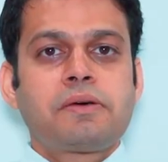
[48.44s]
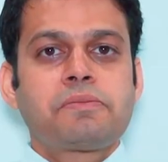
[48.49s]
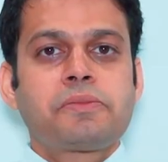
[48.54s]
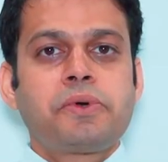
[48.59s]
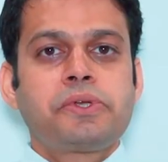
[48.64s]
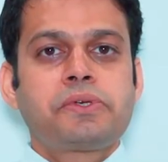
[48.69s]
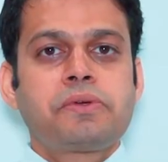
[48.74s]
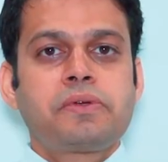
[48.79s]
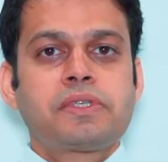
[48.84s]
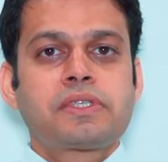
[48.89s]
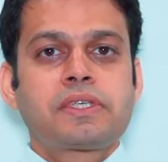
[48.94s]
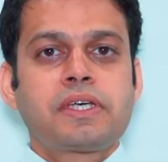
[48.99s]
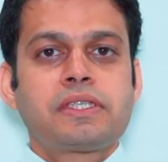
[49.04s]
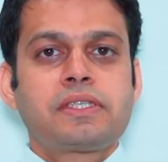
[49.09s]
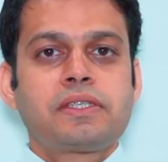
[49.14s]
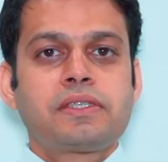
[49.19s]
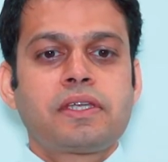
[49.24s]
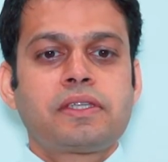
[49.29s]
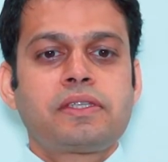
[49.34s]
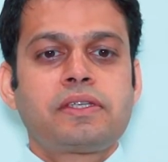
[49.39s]
I'm going to discuss
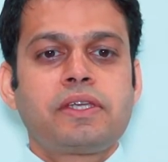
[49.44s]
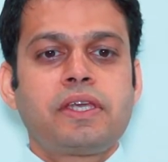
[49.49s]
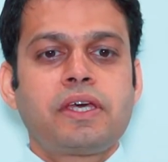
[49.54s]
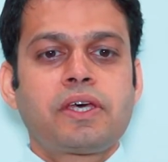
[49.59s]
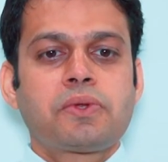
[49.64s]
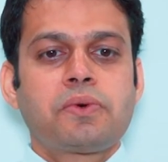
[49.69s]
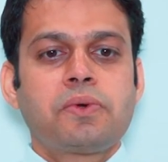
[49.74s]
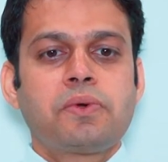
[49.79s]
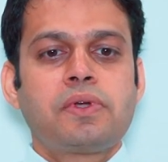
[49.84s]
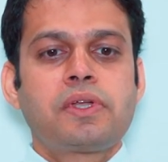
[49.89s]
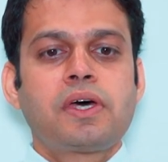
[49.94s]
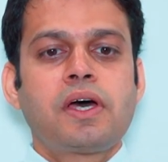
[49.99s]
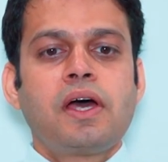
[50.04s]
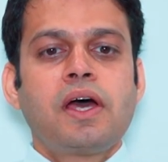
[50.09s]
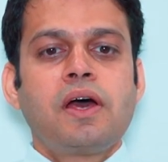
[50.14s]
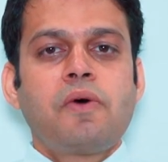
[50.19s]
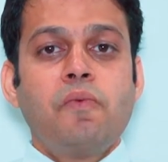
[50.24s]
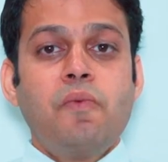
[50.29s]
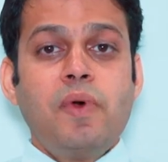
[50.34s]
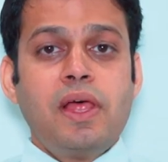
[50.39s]
is a three year old
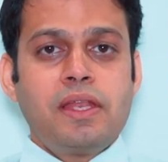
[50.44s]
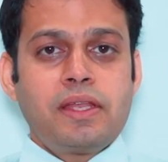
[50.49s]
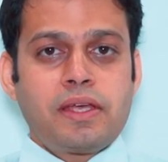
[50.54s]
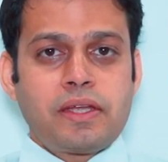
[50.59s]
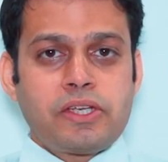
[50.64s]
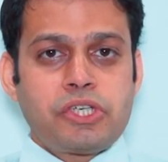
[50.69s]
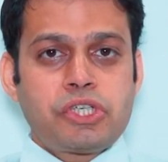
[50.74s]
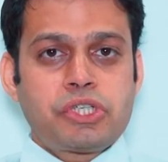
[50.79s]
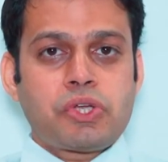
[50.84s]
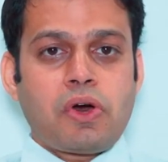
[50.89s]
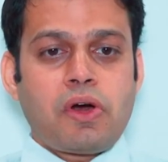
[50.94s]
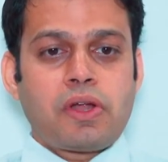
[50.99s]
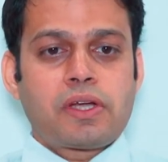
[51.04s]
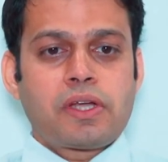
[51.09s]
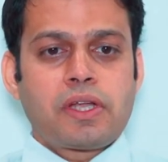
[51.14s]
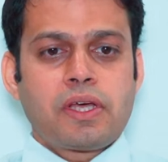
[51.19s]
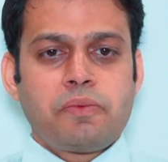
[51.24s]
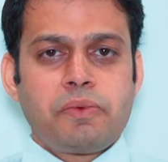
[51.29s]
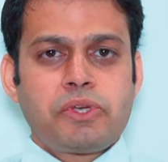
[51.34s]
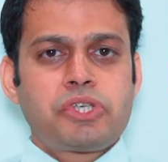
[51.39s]
well nourished
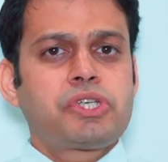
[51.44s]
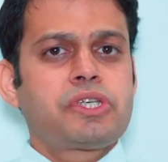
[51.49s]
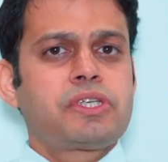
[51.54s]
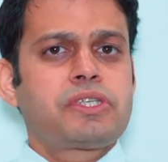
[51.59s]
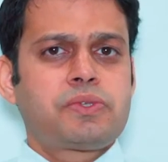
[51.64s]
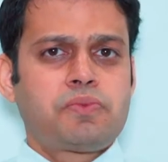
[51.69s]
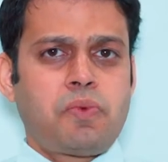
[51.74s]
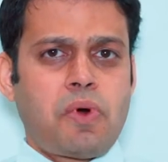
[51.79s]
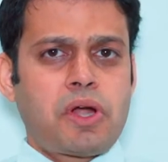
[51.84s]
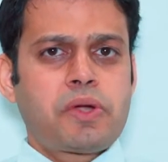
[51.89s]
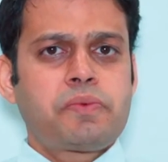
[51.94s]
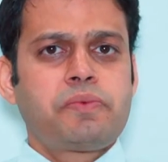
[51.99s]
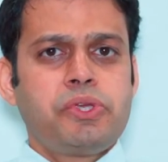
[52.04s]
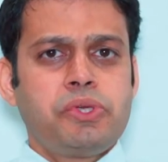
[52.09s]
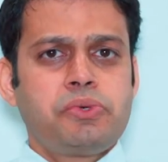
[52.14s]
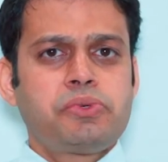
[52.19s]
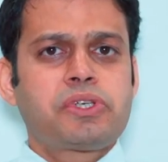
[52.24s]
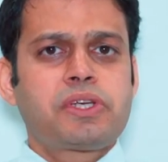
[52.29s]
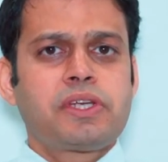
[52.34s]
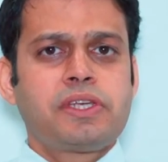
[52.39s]
toddler, which is what we
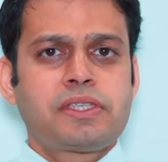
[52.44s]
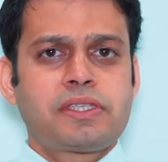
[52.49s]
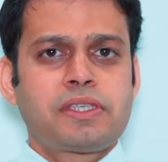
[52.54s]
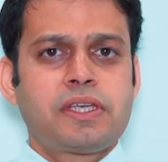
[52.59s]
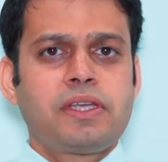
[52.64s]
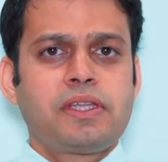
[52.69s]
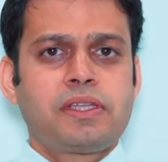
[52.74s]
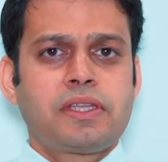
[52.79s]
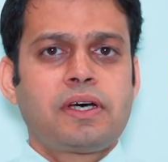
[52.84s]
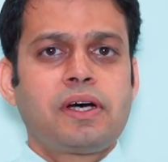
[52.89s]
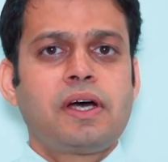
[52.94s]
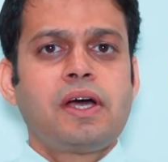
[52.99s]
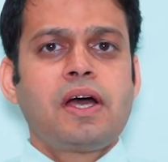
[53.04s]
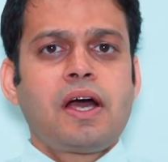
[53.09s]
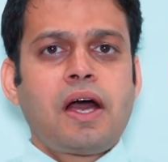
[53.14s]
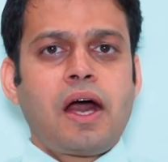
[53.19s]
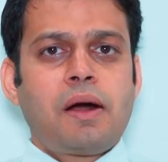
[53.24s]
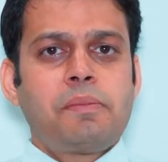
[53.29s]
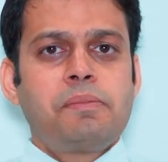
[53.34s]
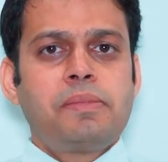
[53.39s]
usually see in the
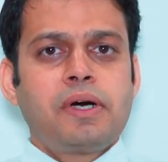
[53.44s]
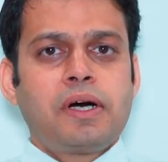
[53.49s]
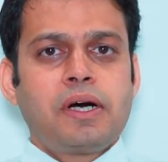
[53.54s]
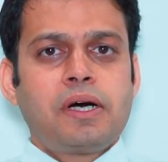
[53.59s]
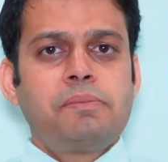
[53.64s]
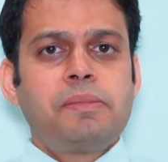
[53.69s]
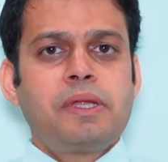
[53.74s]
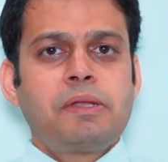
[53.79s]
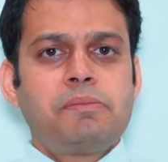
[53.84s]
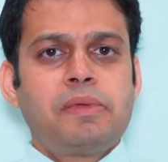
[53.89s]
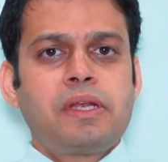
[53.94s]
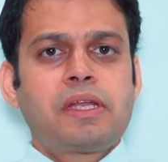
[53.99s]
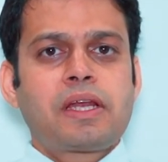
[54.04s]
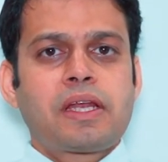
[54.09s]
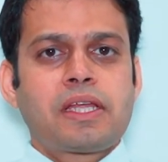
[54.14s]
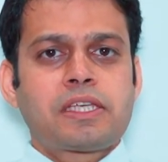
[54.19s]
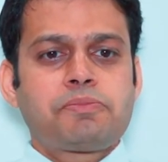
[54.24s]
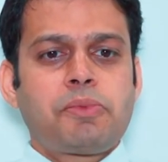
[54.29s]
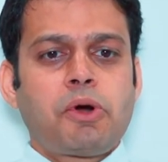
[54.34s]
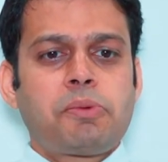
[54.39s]
urban middle
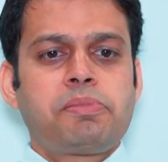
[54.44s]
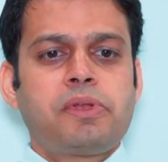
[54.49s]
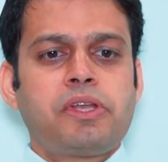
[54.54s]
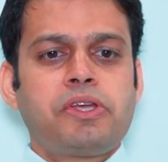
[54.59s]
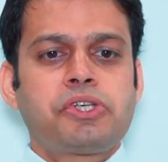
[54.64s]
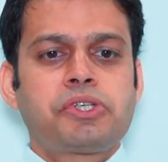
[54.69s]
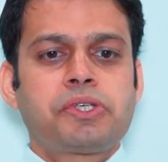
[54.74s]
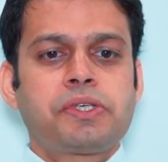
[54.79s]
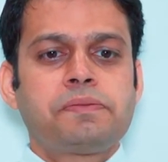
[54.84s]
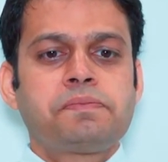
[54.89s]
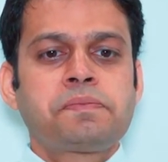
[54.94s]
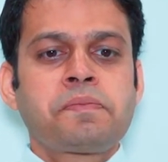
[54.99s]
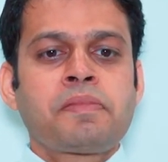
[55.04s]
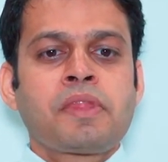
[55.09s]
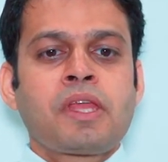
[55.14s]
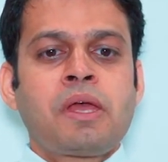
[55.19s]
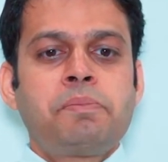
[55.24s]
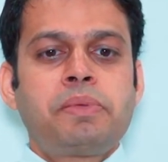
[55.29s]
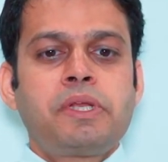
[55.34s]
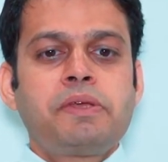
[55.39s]
class population.
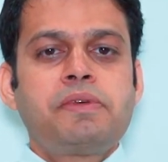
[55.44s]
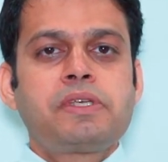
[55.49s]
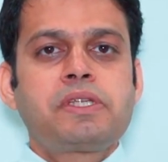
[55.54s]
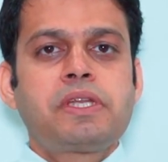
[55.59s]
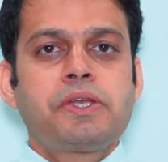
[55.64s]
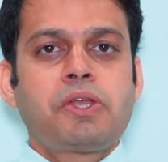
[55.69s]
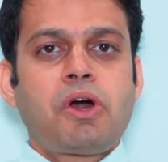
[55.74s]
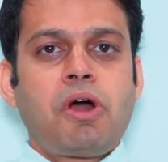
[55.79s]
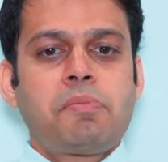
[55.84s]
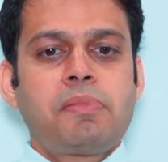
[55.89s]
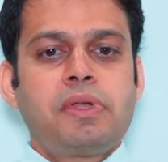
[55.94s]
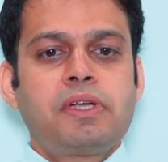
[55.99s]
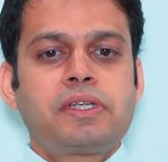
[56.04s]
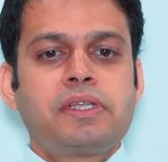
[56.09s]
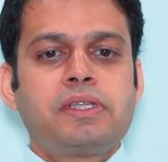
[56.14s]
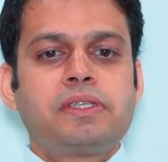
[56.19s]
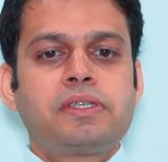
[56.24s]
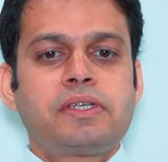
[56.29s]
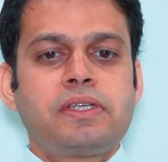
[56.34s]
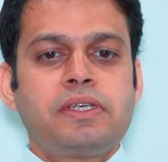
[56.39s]
Previously normal
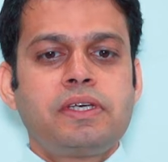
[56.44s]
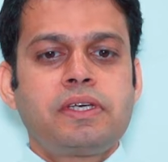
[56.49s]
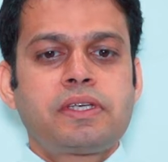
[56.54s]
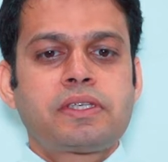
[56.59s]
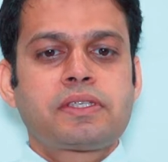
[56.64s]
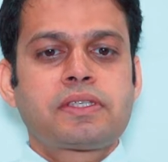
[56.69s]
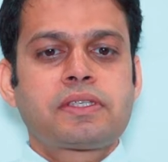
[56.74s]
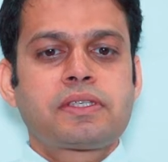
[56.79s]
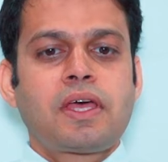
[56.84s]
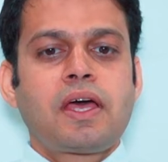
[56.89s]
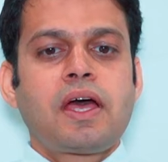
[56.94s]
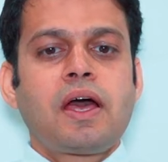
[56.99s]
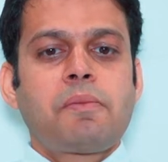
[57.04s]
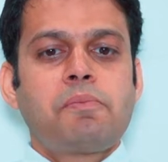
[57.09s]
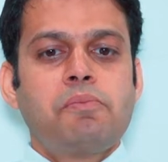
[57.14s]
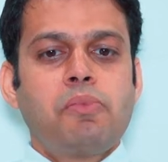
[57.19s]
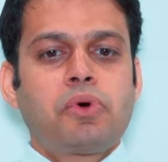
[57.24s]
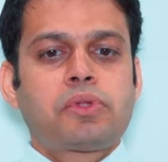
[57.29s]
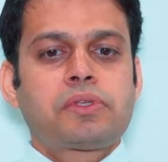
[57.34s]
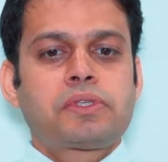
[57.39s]
till three years
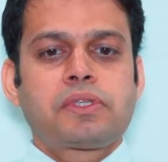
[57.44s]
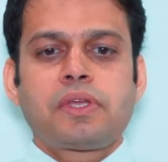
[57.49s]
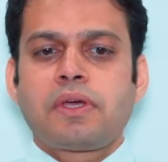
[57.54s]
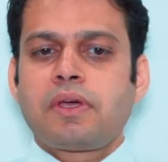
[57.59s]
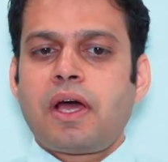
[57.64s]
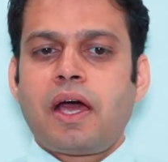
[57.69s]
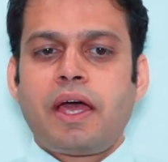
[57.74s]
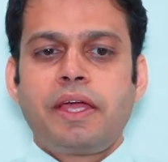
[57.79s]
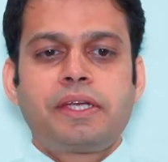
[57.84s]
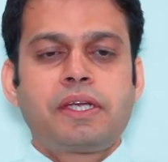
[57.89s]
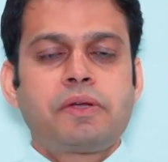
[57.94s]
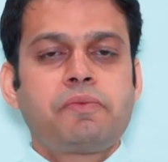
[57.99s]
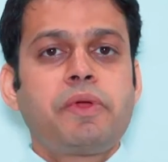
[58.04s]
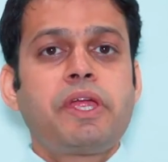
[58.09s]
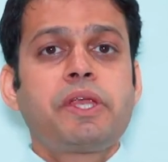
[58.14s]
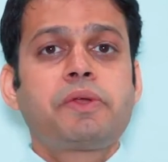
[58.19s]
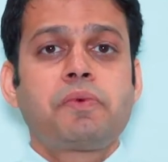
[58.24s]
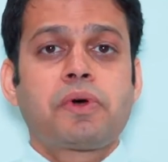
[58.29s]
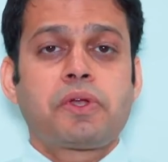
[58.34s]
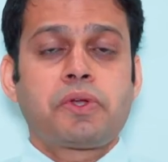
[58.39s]
both height and
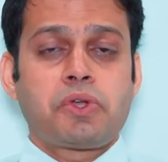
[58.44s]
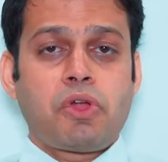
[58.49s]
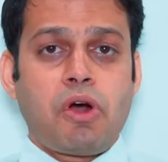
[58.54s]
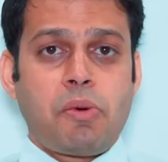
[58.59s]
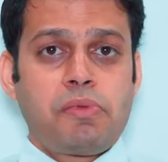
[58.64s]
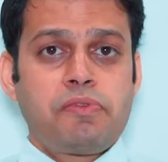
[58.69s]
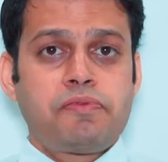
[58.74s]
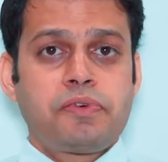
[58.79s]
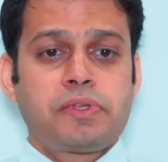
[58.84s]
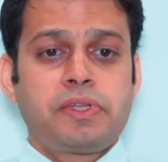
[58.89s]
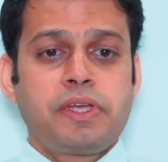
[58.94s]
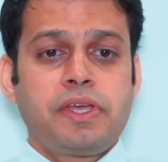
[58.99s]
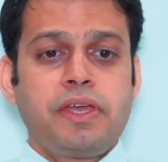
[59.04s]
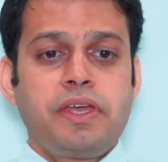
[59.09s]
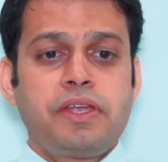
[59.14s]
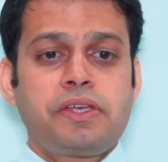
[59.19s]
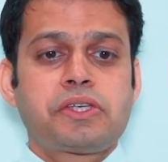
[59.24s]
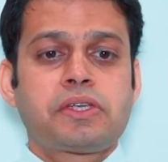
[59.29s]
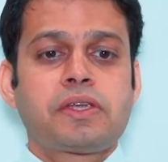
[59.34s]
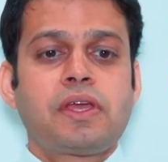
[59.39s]
weight were normal for the
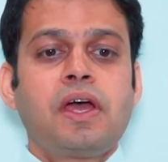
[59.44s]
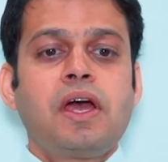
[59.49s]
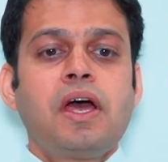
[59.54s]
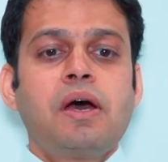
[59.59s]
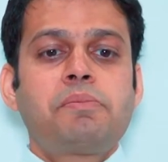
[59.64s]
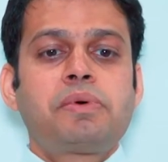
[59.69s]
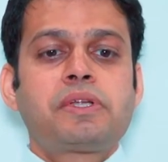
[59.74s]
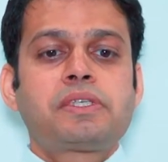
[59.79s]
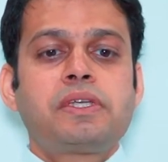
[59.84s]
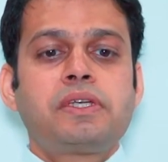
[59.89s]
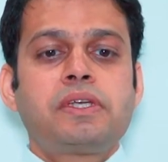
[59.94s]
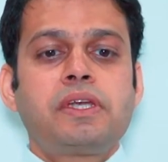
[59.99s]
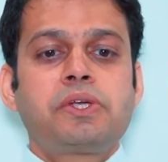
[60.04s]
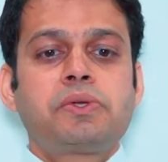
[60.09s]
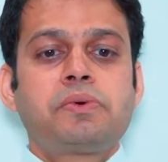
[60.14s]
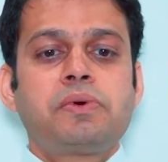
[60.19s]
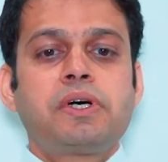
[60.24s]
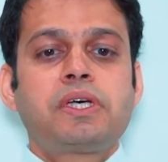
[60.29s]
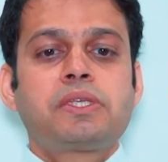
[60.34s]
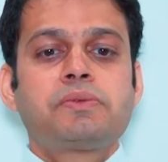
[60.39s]
age, presented
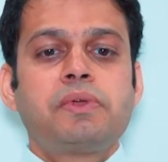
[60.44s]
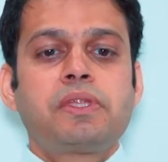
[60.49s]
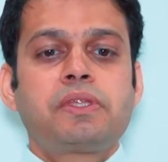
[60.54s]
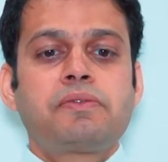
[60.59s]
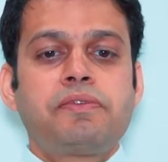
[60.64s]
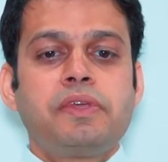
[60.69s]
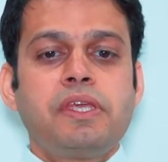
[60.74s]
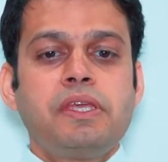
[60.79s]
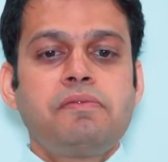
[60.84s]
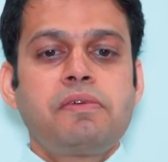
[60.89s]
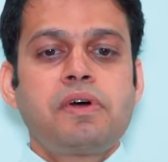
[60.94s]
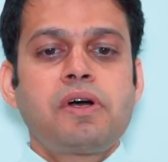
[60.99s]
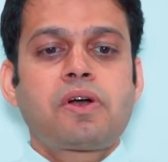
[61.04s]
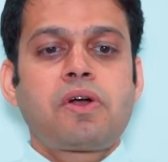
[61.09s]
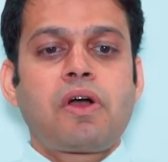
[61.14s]
to us with fever,